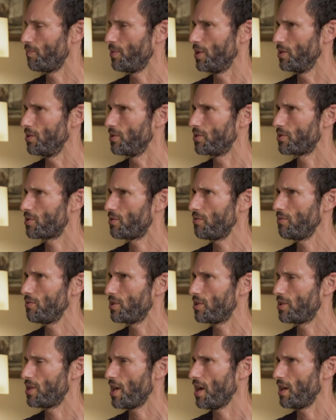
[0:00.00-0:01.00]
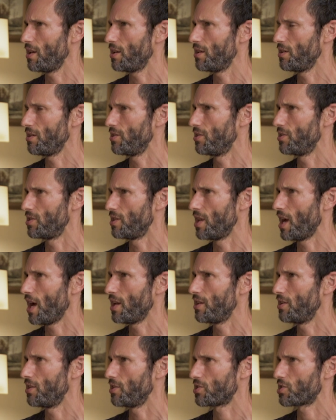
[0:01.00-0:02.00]
but student debt is
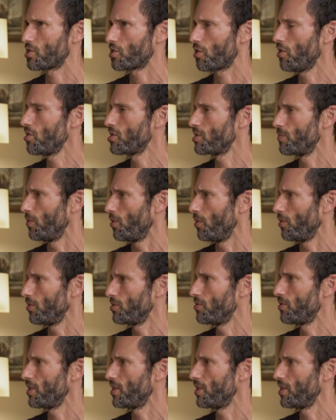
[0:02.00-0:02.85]
non-dischargeable.